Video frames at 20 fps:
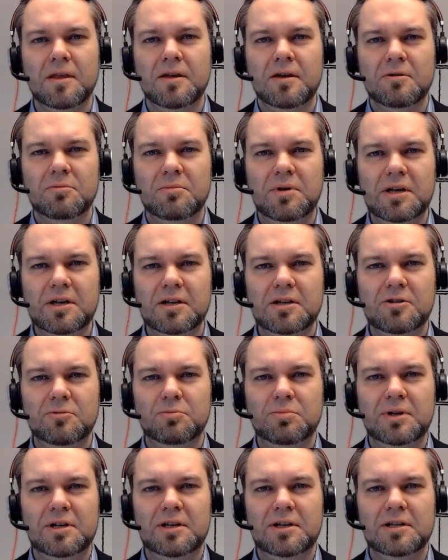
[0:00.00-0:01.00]
making the
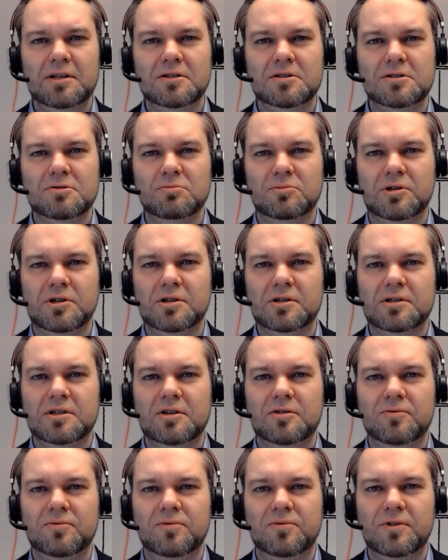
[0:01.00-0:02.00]
building smart
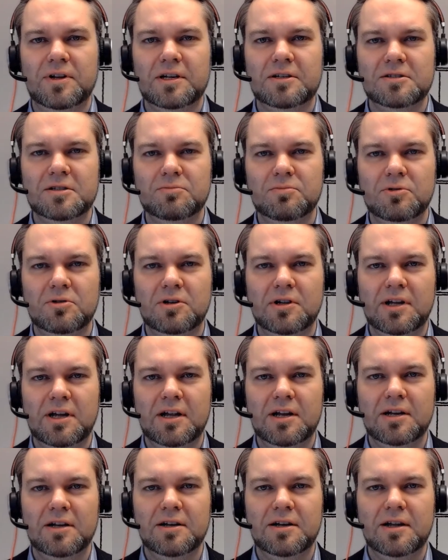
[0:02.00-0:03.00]
and flexible
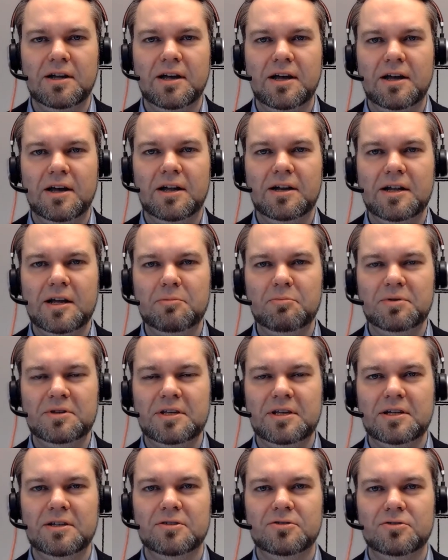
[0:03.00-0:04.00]
and uh,
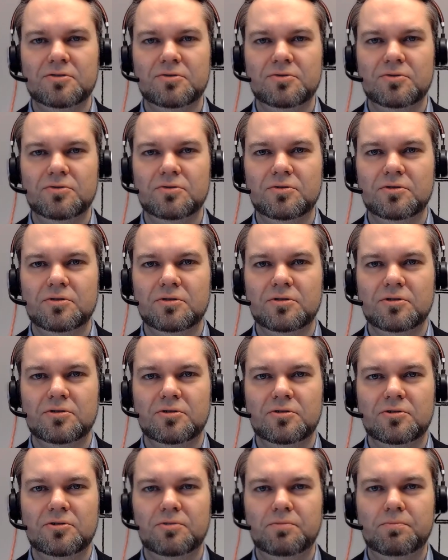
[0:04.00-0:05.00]
adapting to
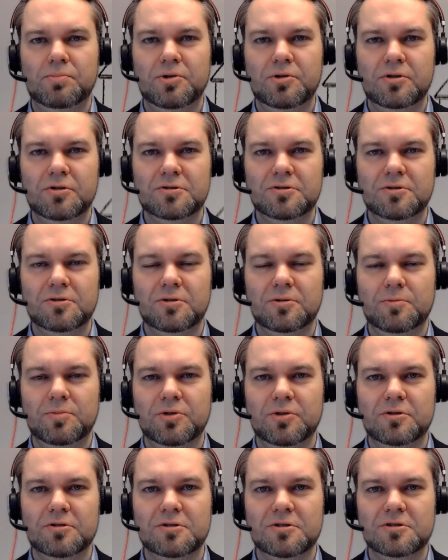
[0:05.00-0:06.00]
the person or
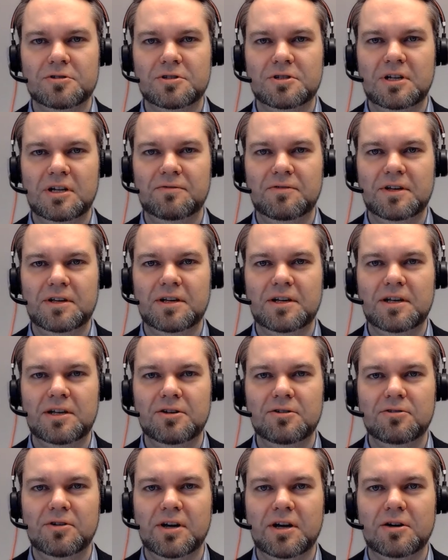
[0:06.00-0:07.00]
persons living
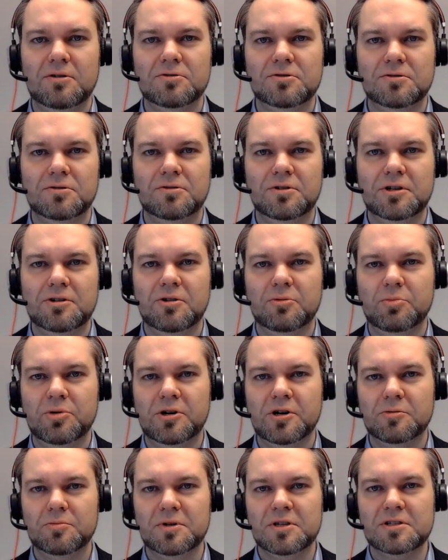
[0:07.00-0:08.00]
in the house or in the
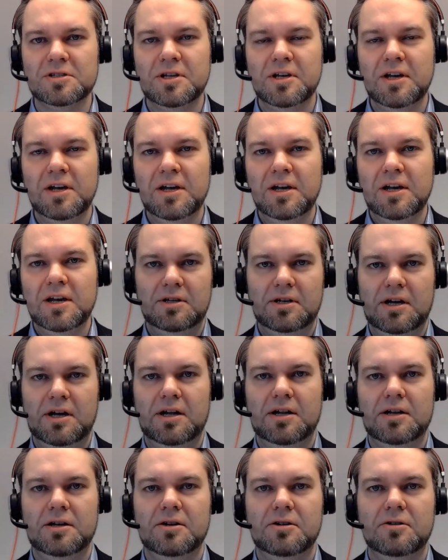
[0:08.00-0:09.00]
apartments.
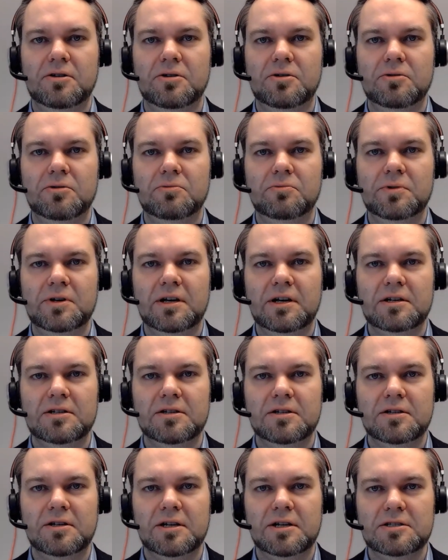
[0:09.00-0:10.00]
And uh, we are
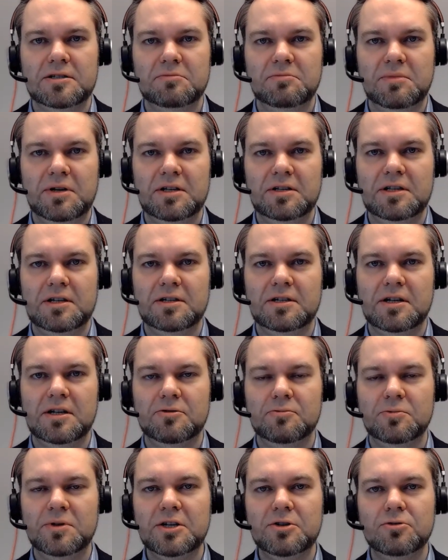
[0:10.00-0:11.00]
estimating
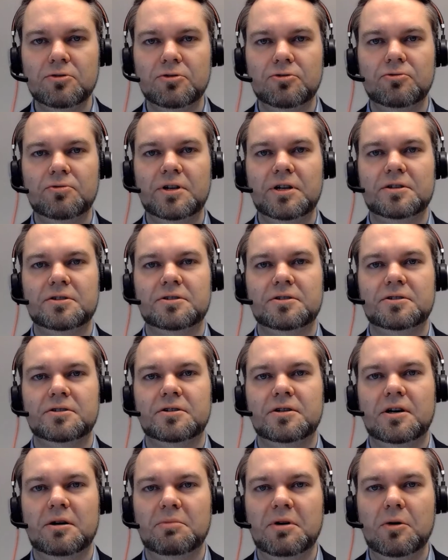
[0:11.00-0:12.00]
that we could reach
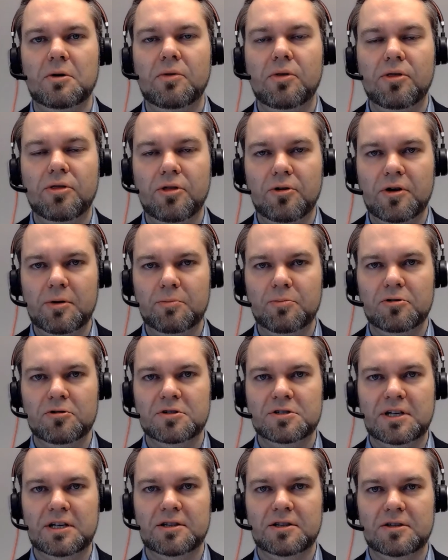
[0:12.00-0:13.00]
about thirty
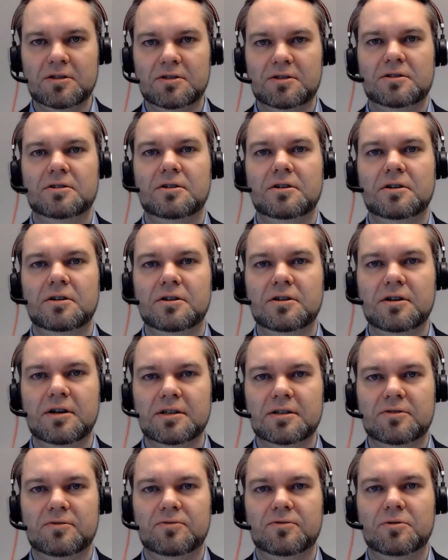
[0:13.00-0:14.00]
percent
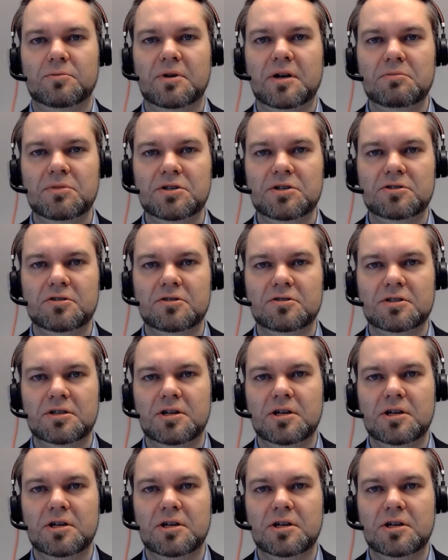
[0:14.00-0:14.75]
cut from emissions and